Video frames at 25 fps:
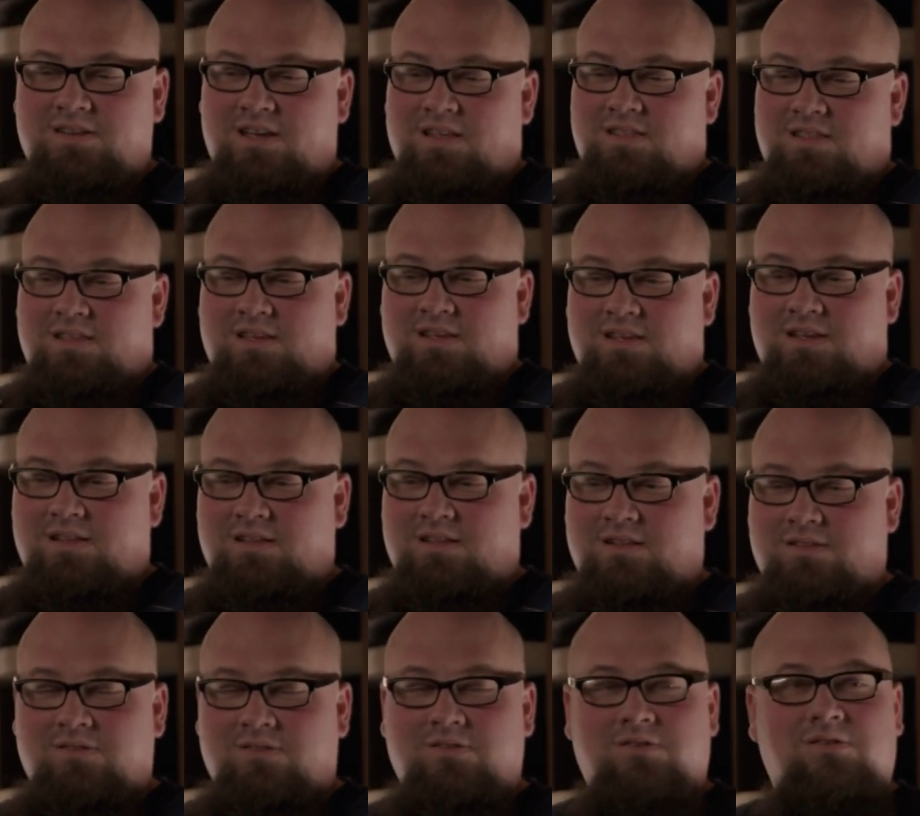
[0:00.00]
I think
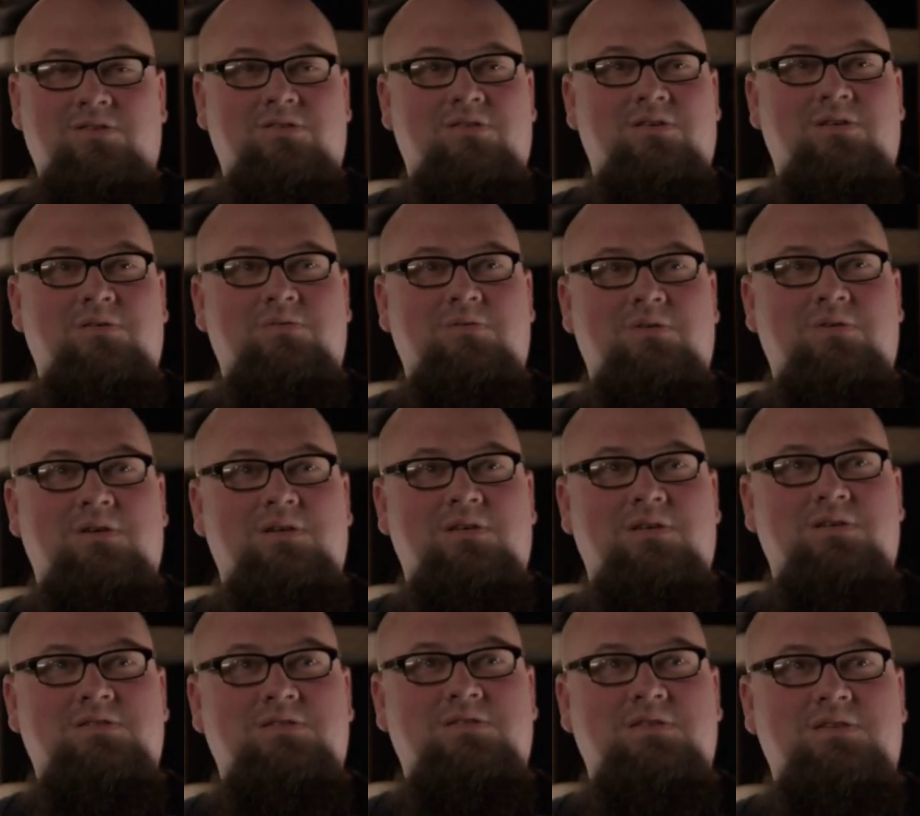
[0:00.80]
in the long run, we're
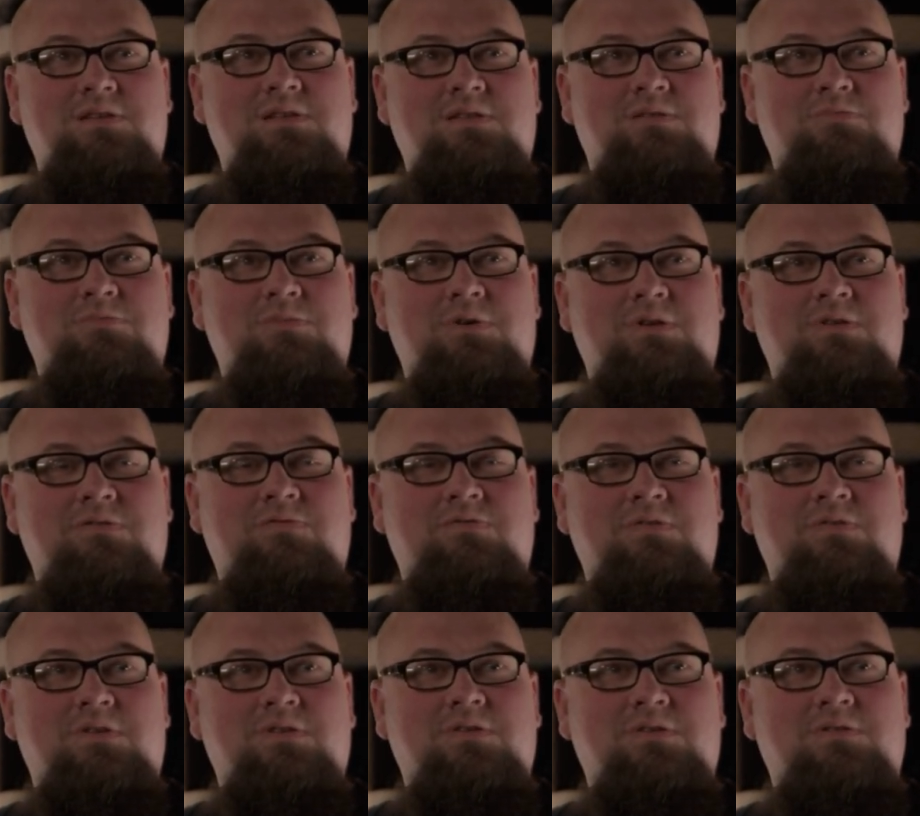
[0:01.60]
going to see the
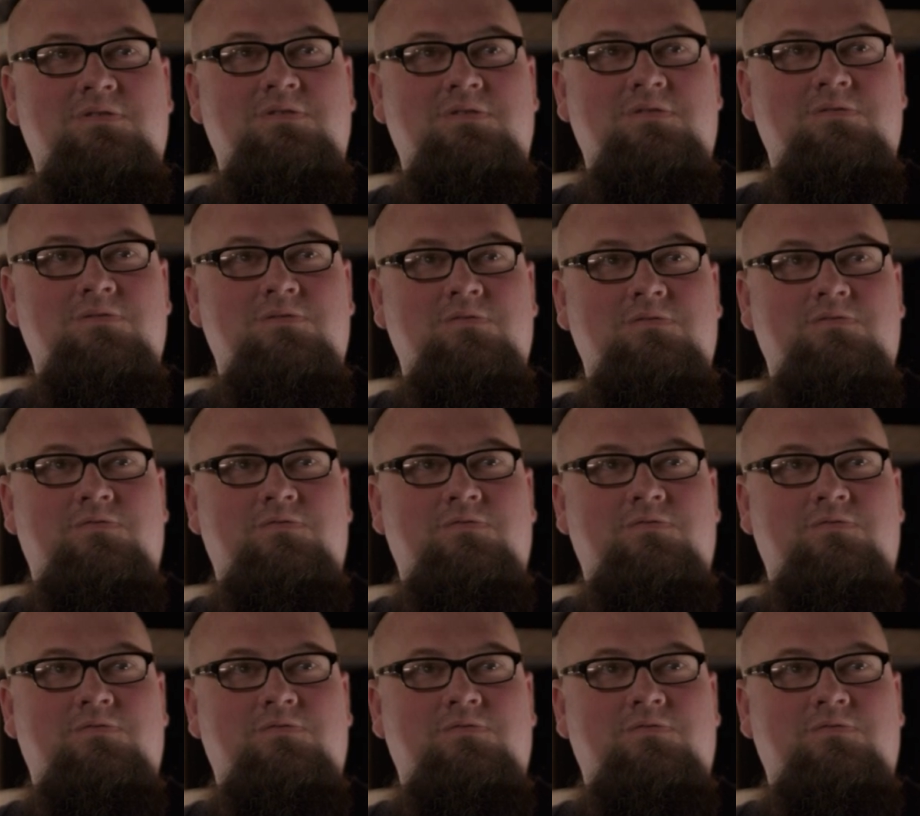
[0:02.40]
benefits